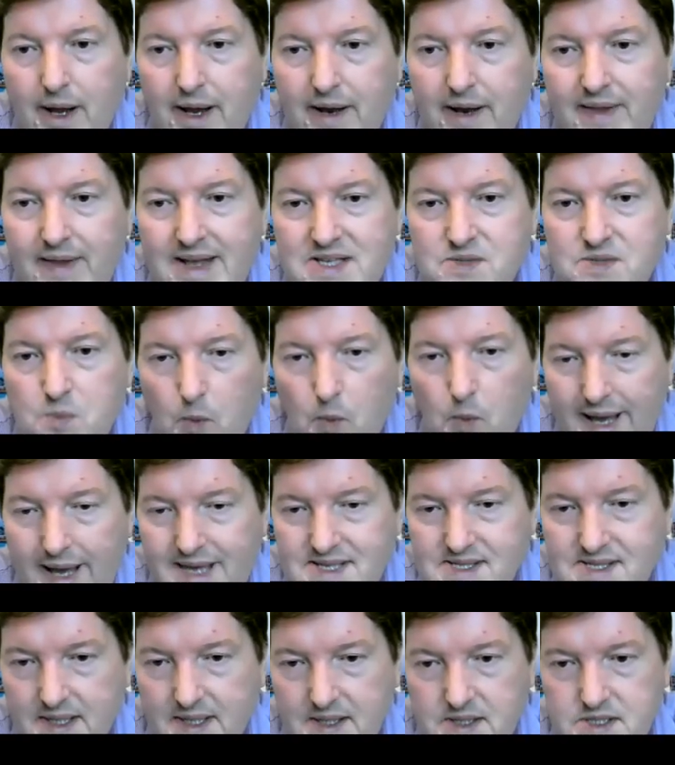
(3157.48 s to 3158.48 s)
in this
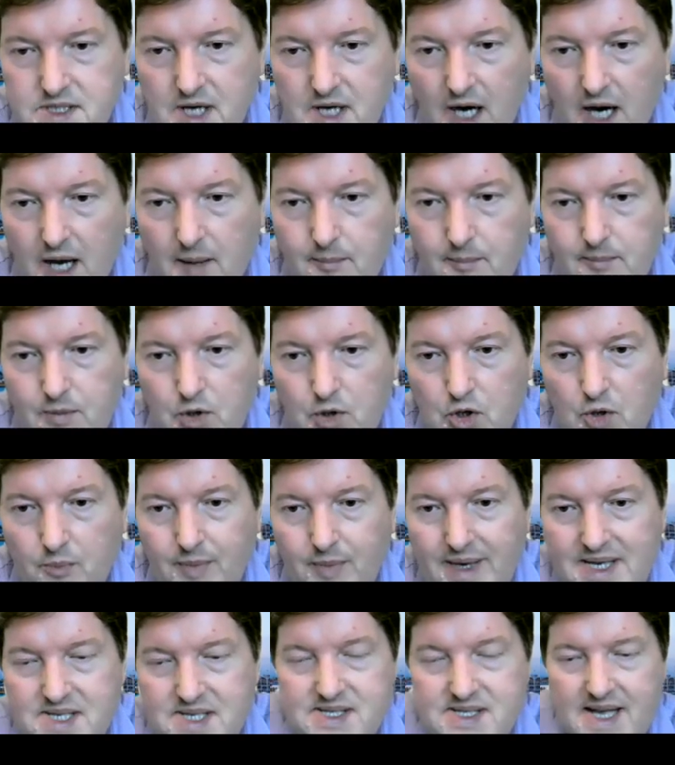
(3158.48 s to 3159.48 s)
waiting time, you could
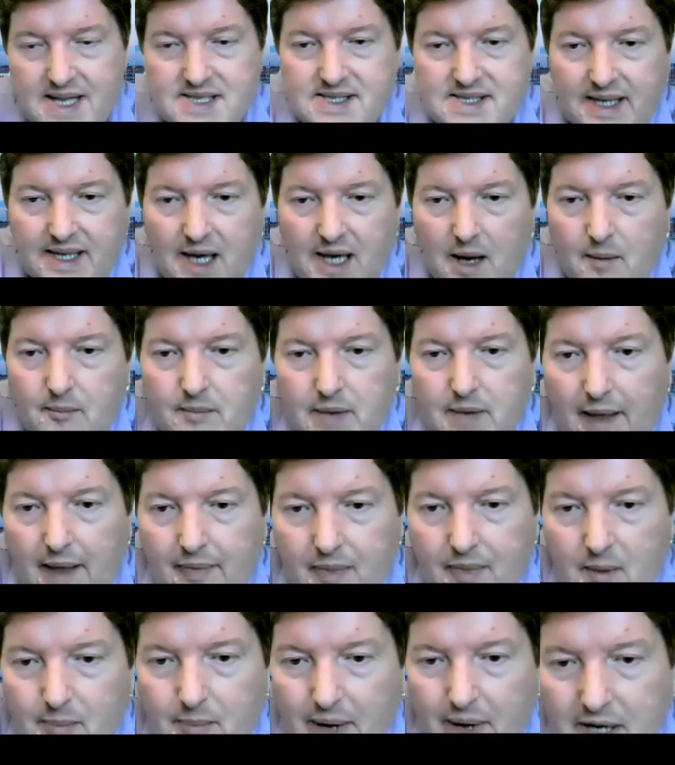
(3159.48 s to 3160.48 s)
be setting up
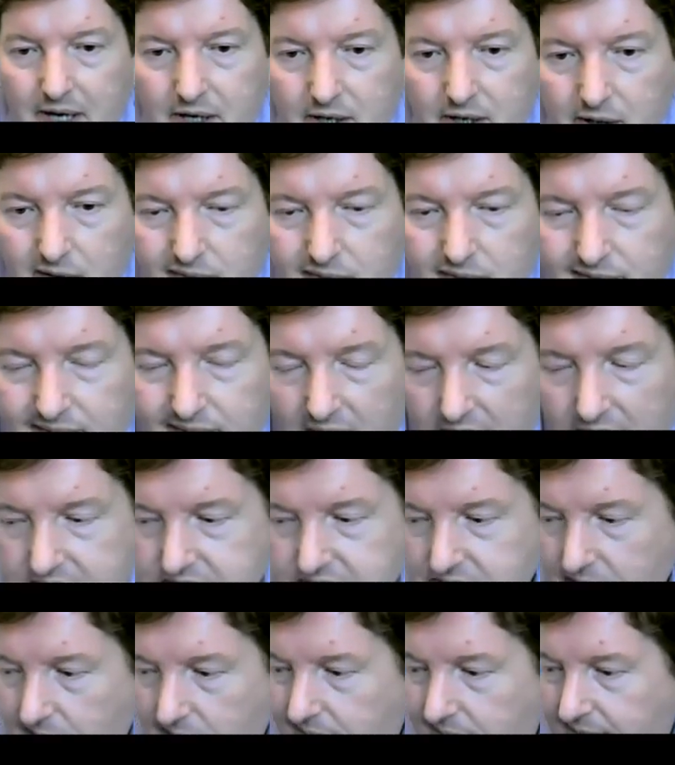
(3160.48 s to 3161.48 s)
like the Buckner
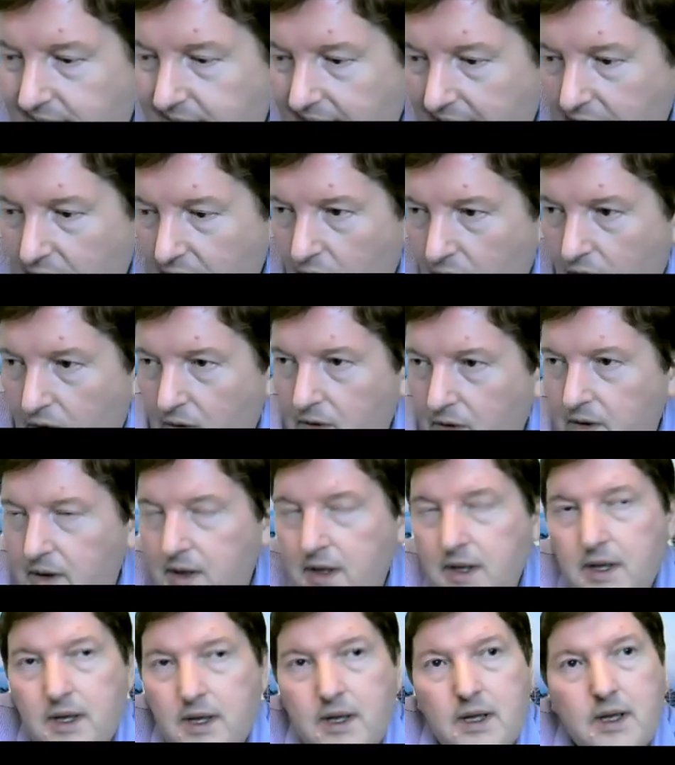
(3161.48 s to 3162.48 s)
flask and funnel.
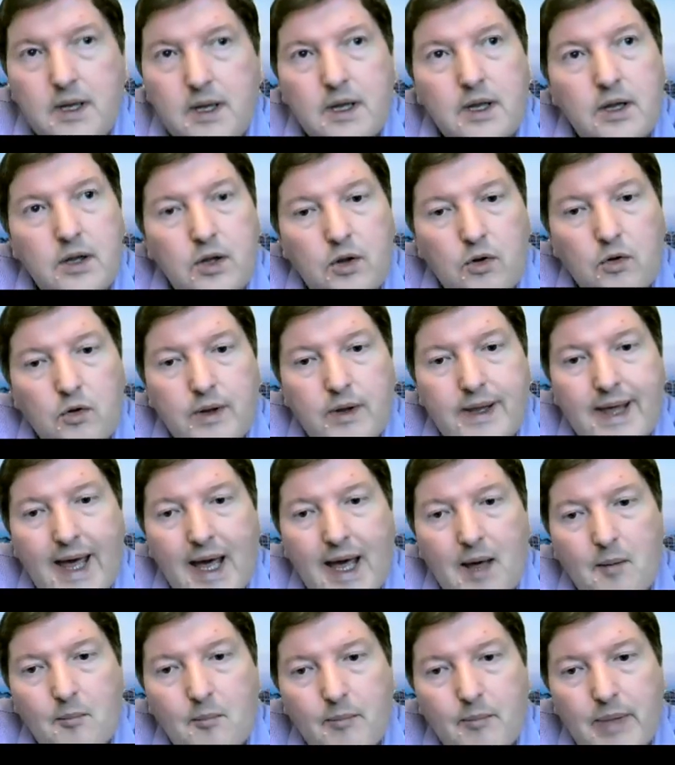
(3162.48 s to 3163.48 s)
You
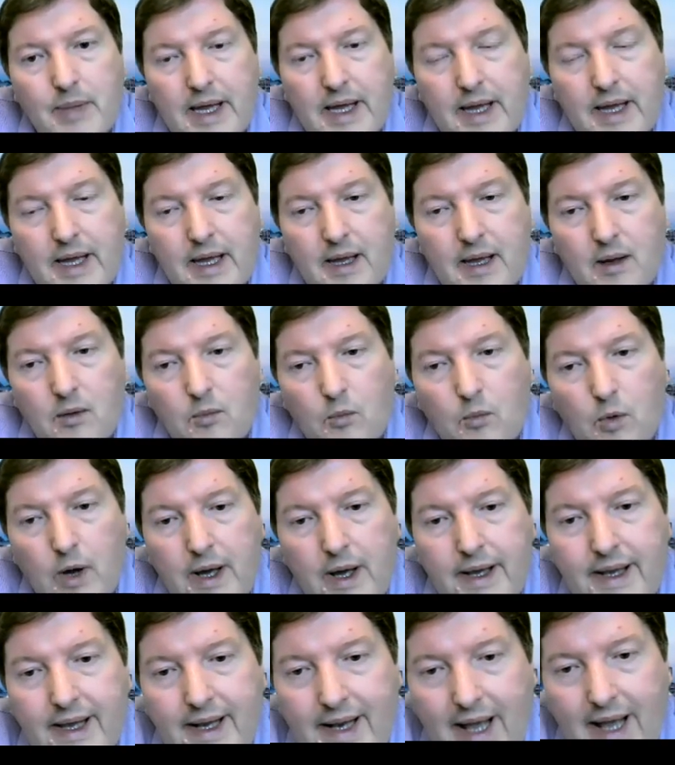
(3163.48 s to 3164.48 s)
can be
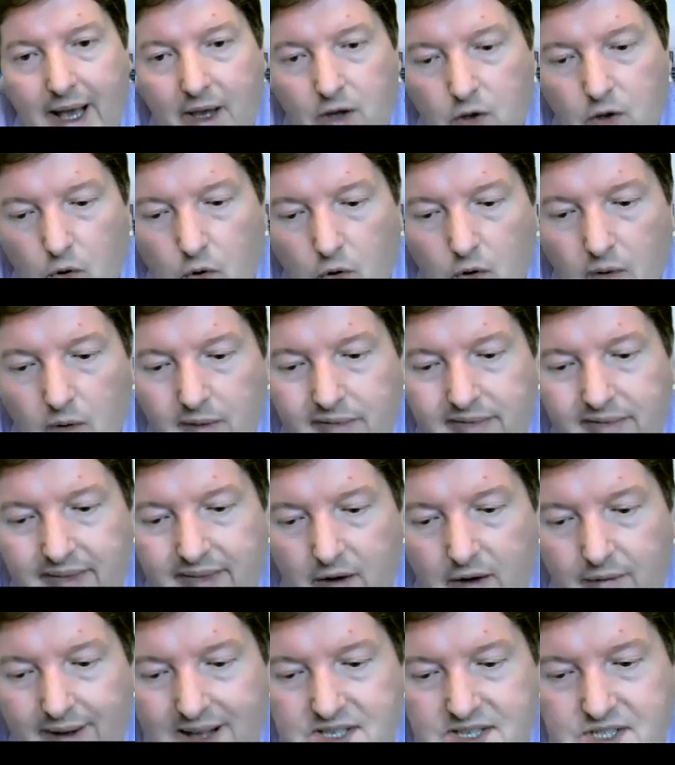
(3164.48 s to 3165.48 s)
working out your
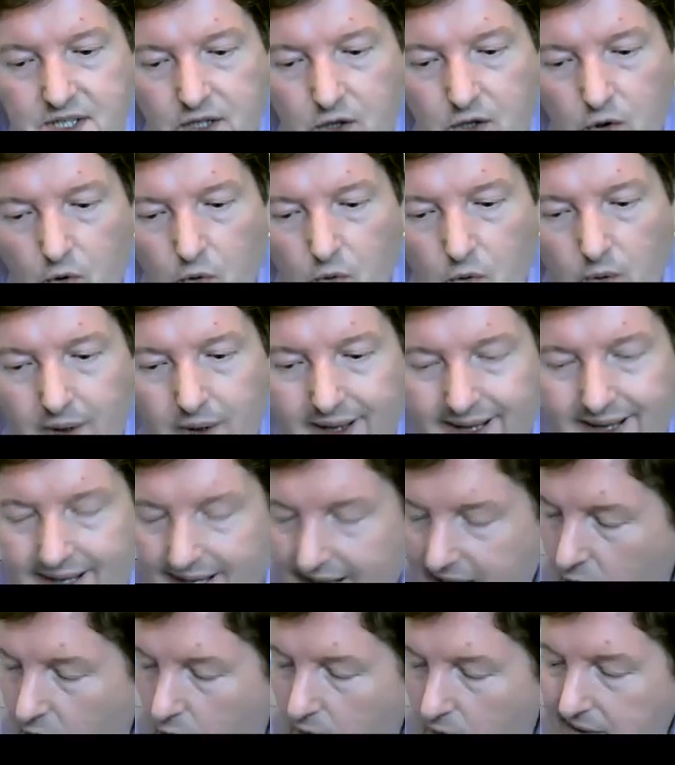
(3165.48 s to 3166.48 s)
theoretical
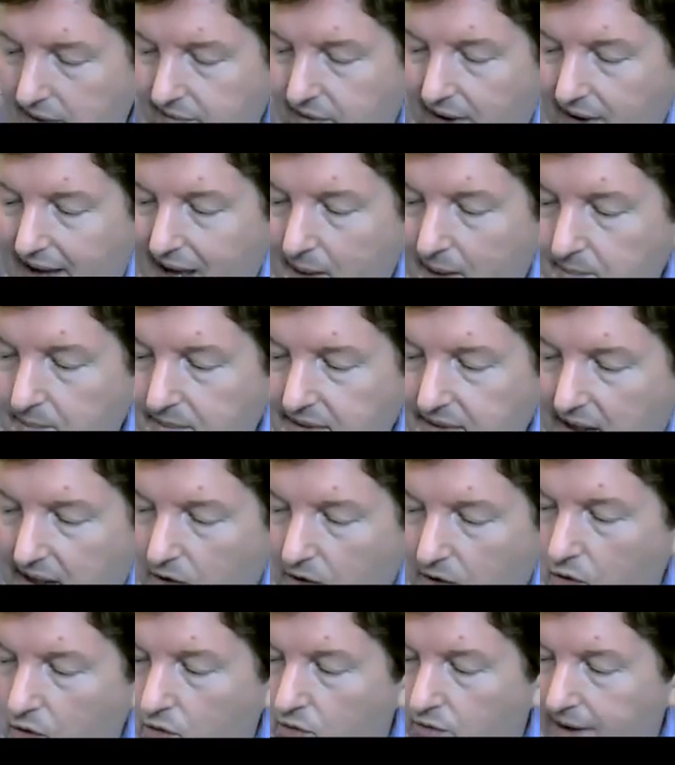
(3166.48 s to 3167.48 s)
yield if you haven't done
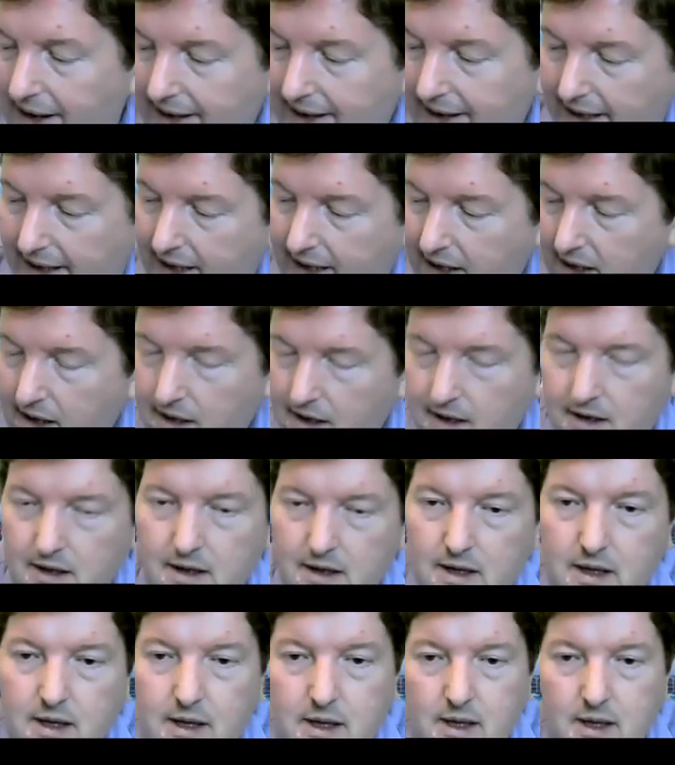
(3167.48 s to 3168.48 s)
it already.
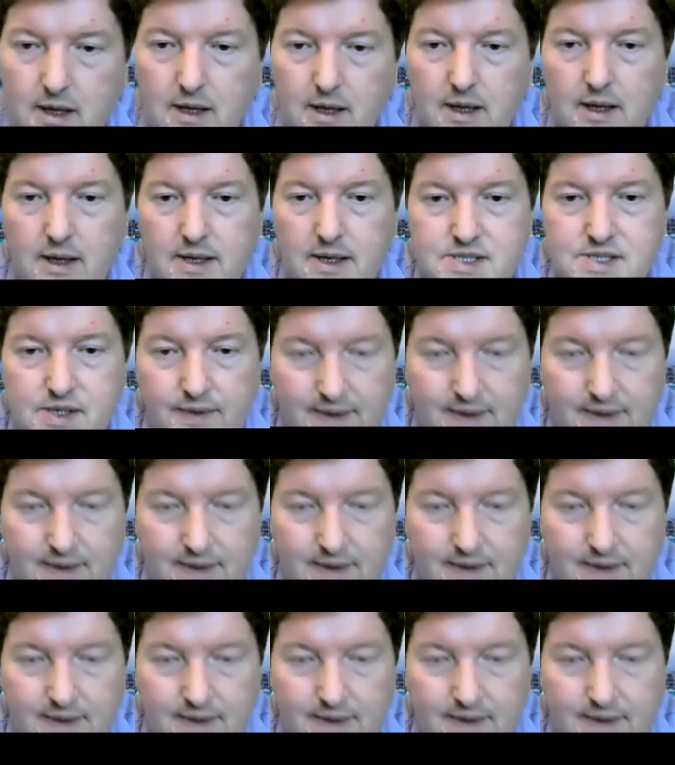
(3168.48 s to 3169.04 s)
So